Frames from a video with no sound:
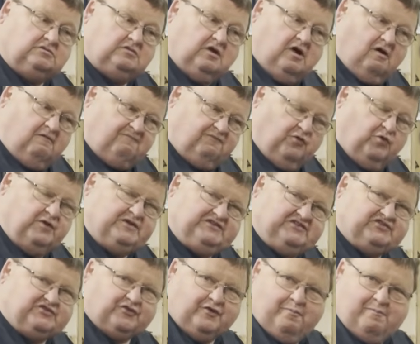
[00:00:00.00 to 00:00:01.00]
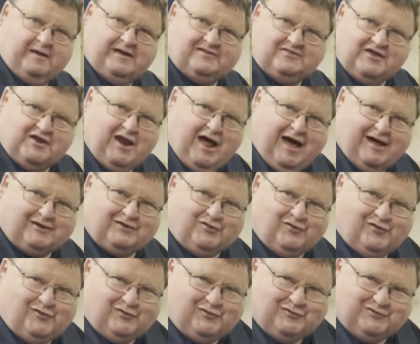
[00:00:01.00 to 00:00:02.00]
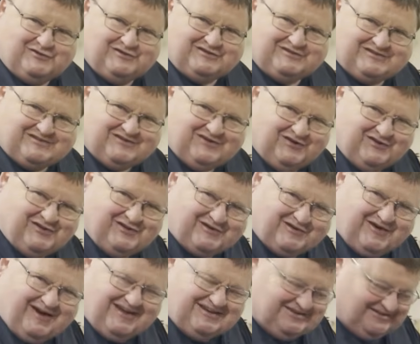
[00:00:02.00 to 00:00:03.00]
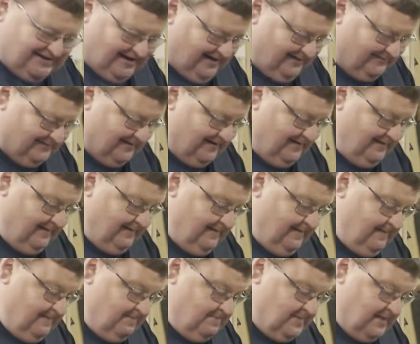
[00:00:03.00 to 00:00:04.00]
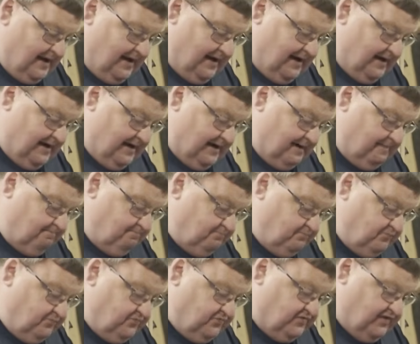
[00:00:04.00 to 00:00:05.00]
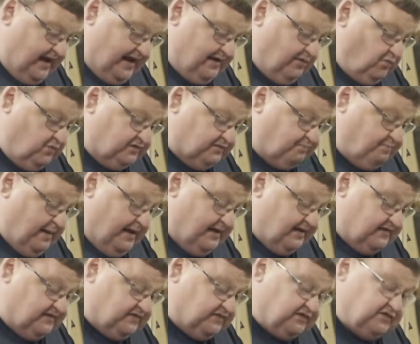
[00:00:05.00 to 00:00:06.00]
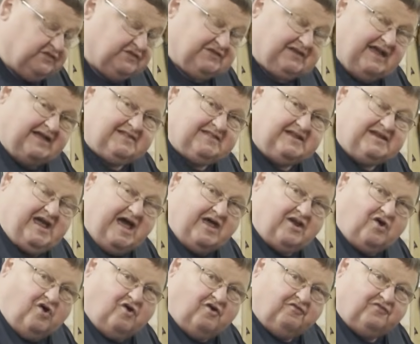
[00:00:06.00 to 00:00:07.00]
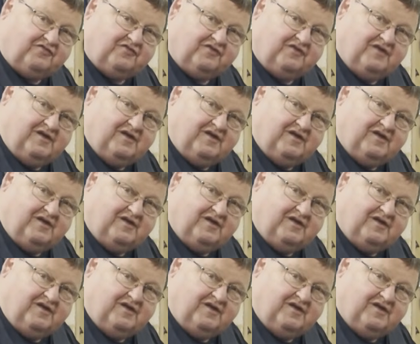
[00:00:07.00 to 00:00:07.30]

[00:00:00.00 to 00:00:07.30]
avoid stripping the nut or the crankshaft, that it was better to take the nut off